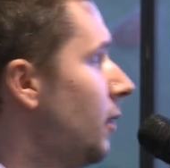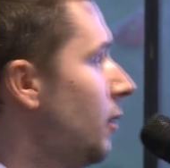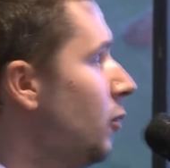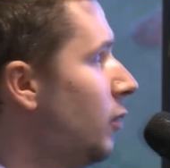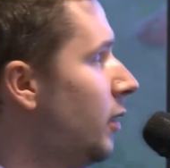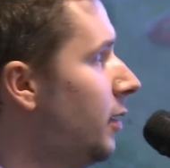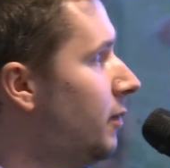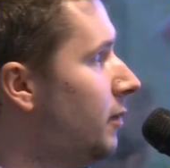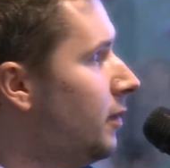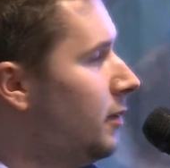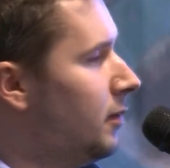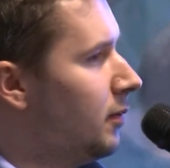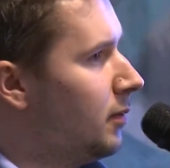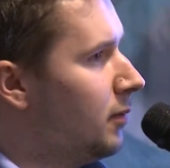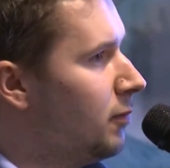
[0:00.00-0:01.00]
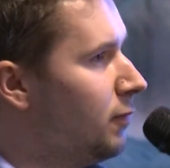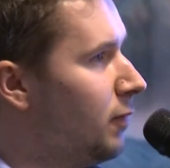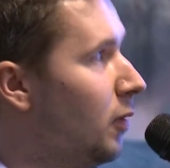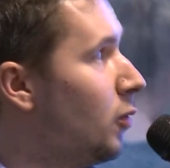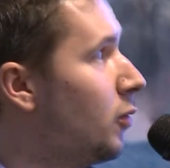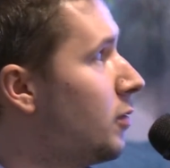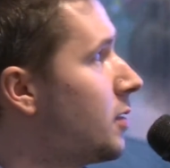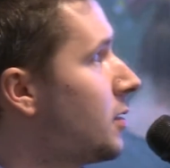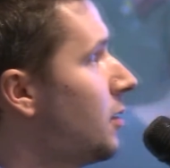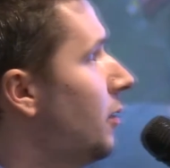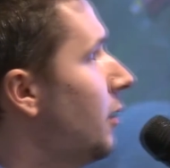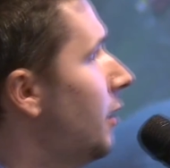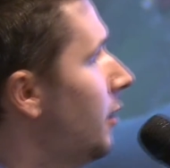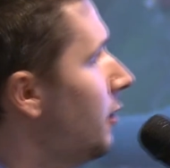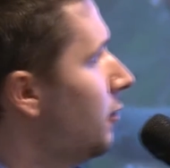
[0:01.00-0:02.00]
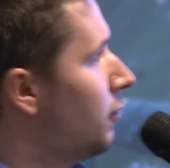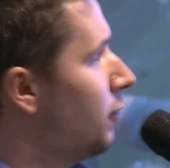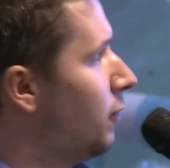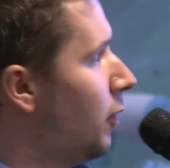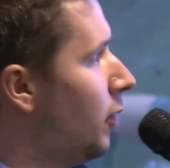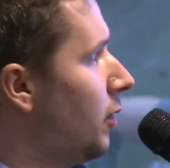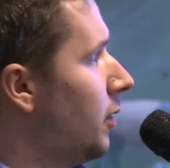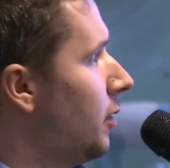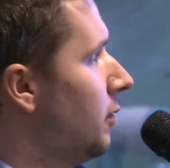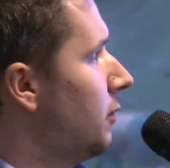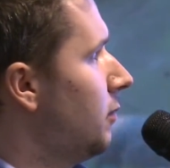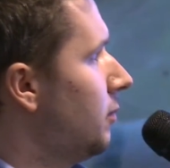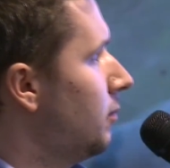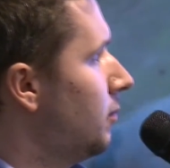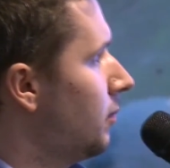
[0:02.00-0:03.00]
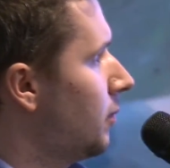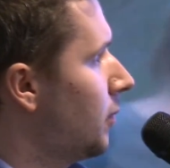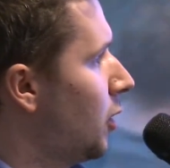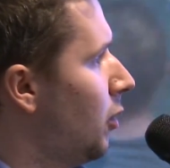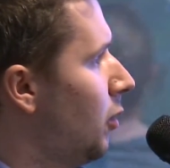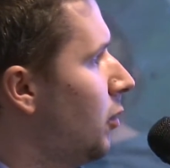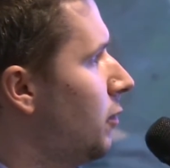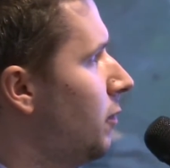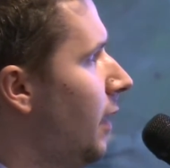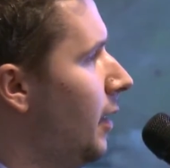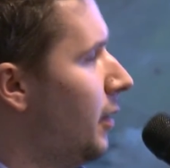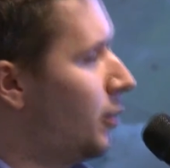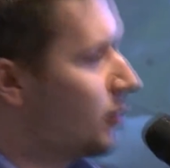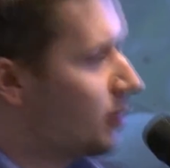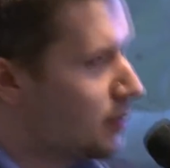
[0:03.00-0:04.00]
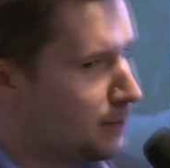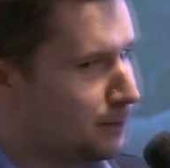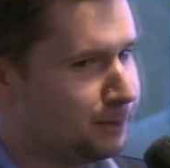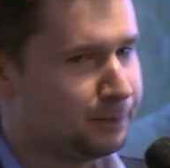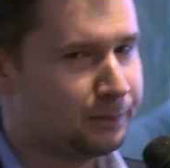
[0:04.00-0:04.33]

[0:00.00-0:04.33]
We focus on 4 core values.